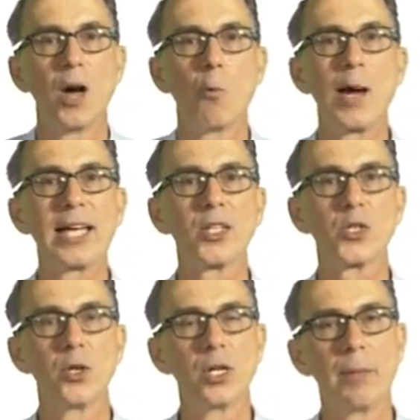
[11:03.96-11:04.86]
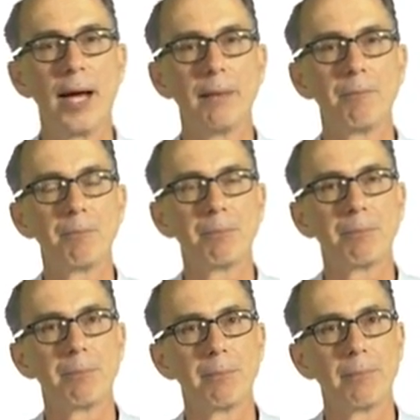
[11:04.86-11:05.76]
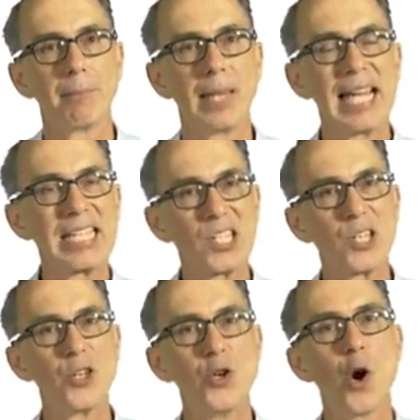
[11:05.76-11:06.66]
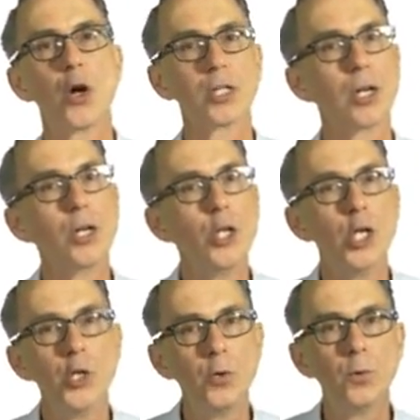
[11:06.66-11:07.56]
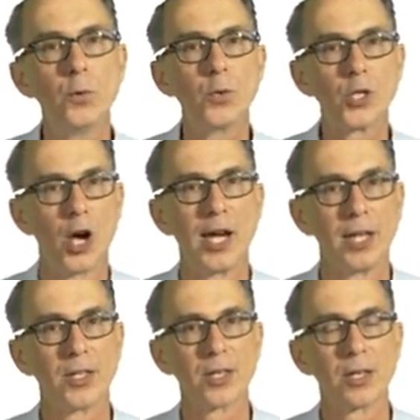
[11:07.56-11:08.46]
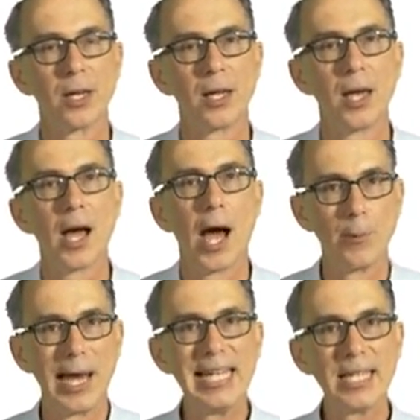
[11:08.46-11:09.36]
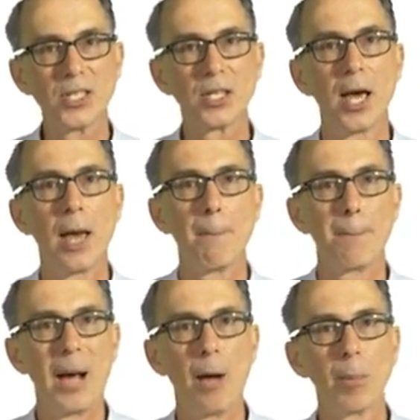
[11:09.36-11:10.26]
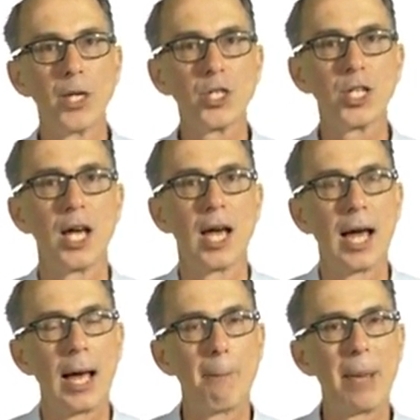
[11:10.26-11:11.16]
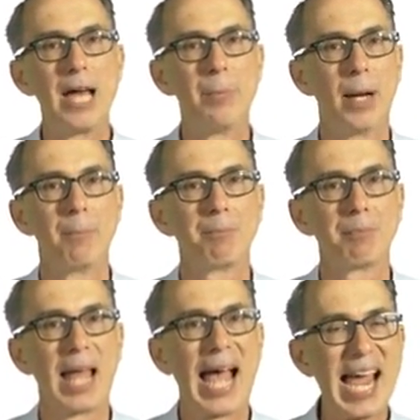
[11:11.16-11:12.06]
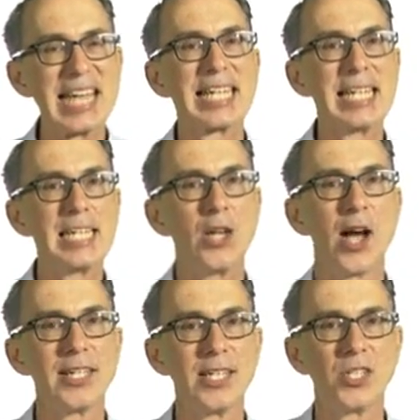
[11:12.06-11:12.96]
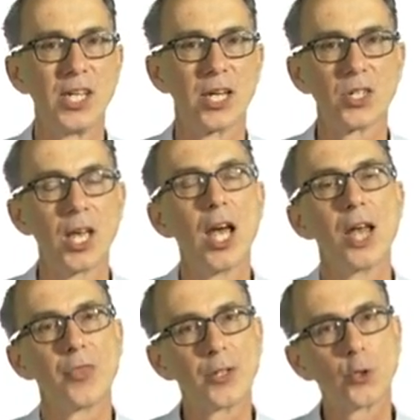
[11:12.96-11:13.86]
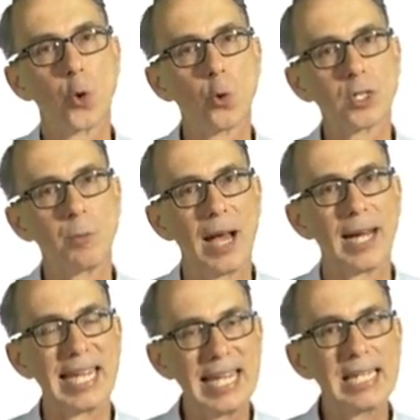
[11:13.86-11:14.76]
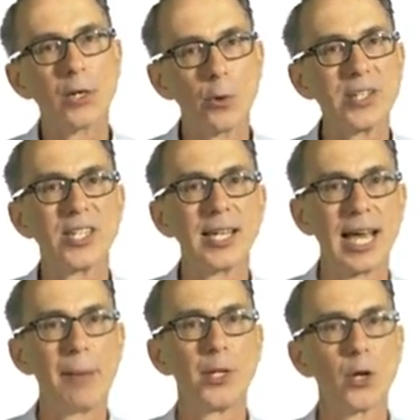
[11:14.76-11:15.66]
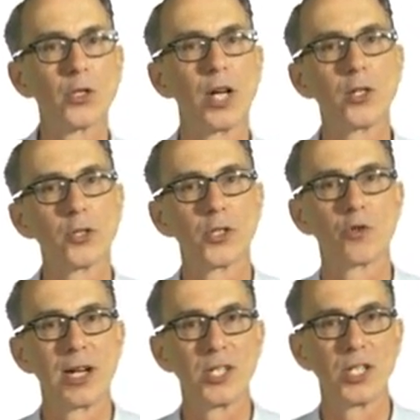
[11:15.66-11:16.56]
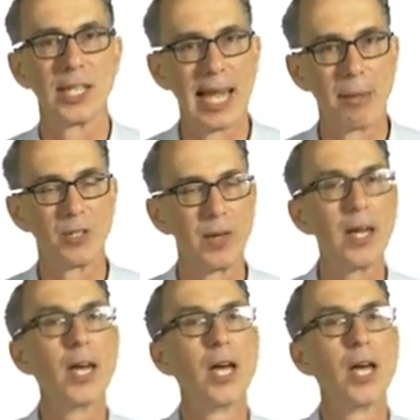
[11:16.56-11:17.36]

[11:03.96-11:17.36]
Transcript: we're concerned about. It's not new science. Arrhenius published a paper, 1896, that talked about increasing carbon dioxide concentrations in the atmosphere